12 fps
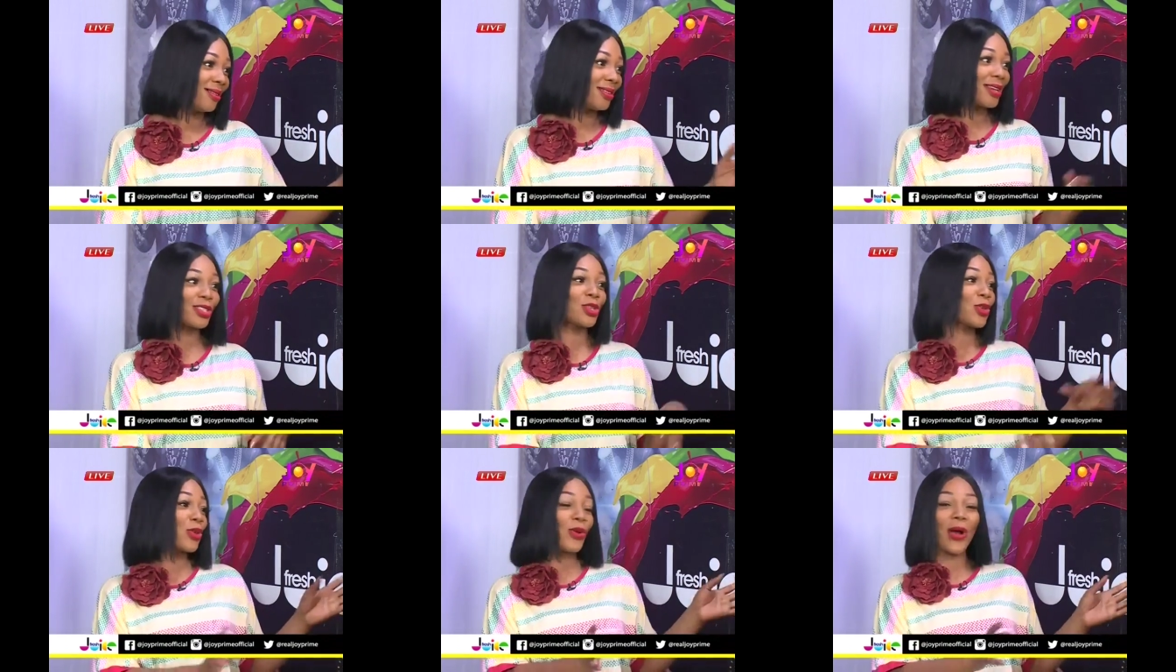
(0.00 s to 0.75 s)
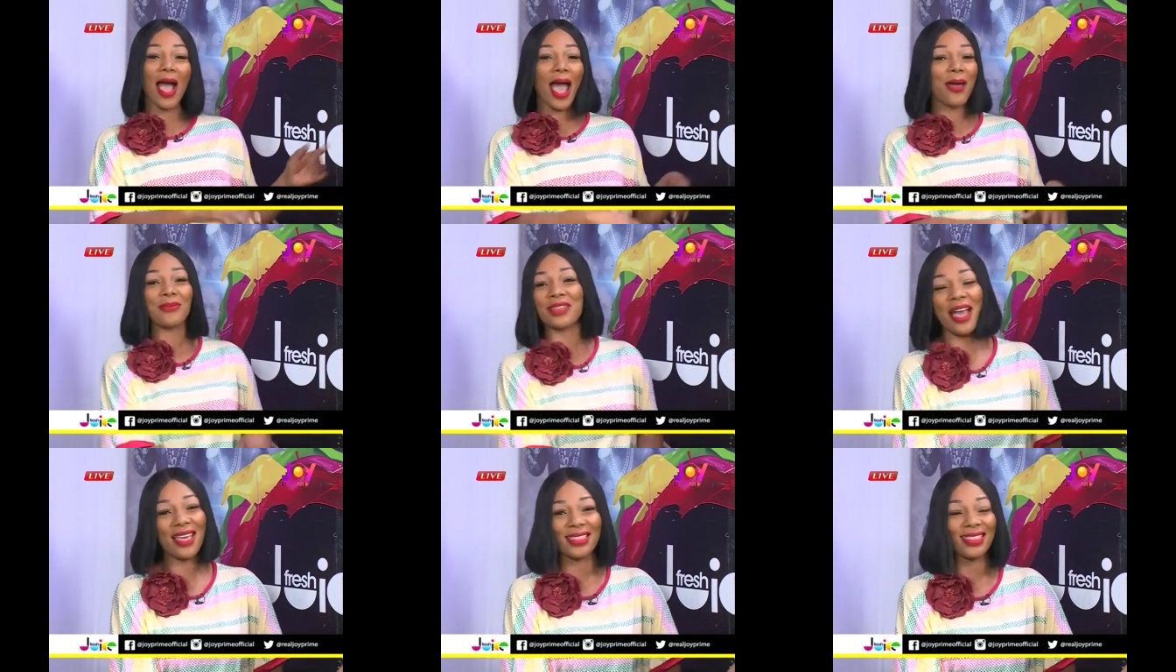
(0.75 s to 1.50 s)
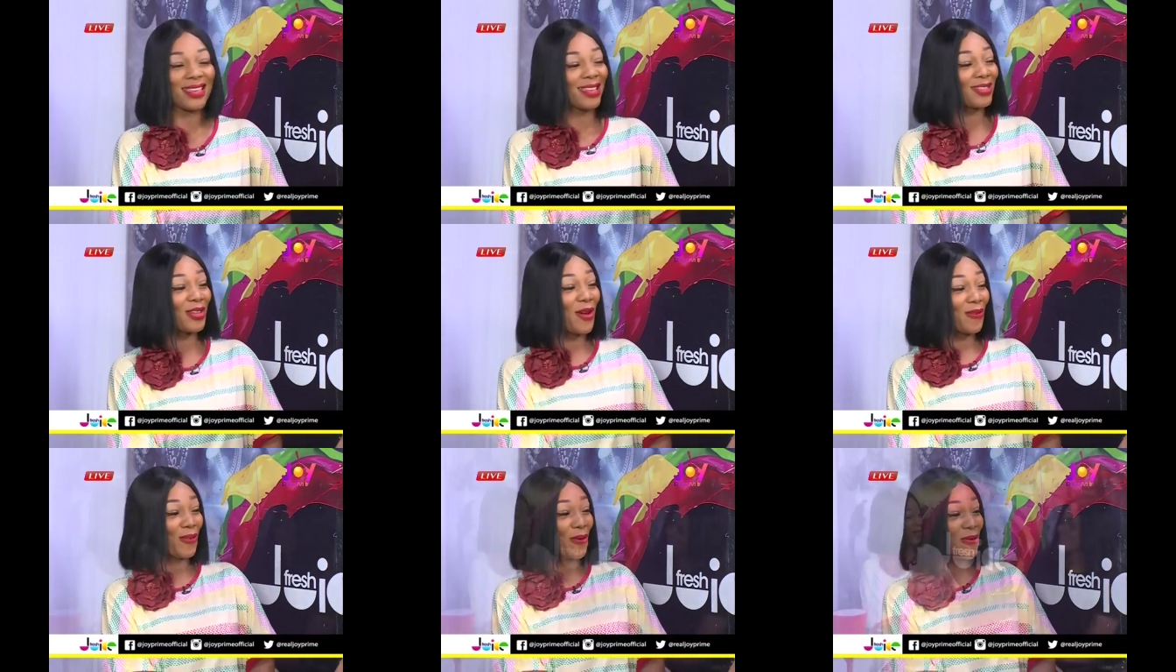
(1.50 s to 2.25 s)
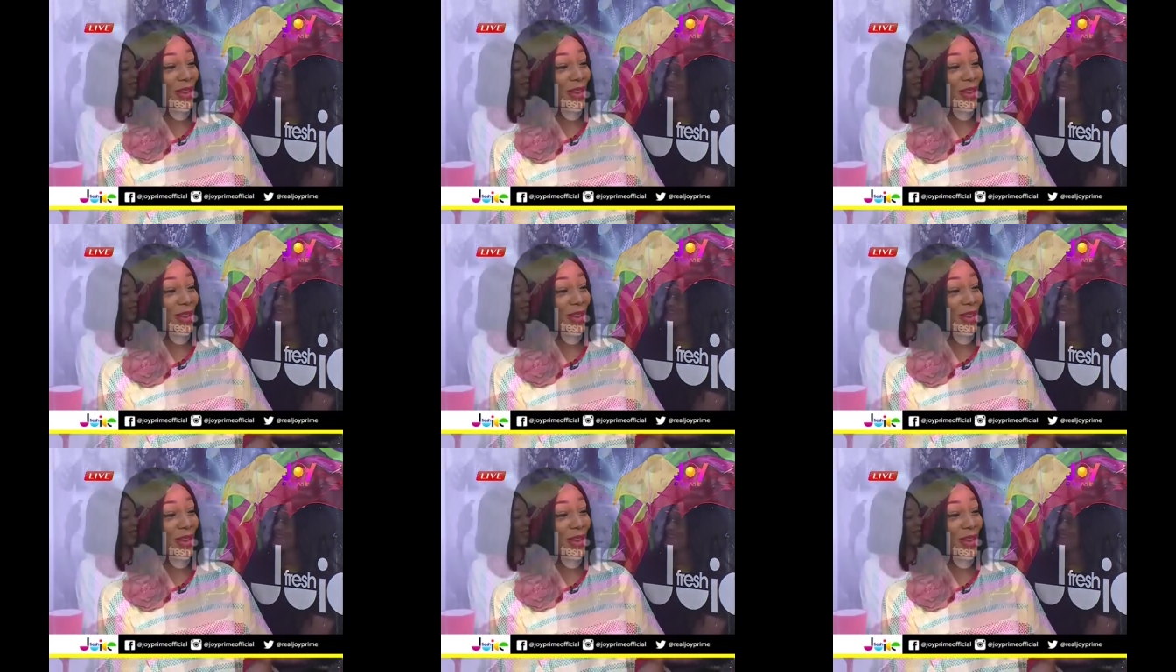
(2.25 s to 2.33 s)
Next to you, I'm nothing, no, for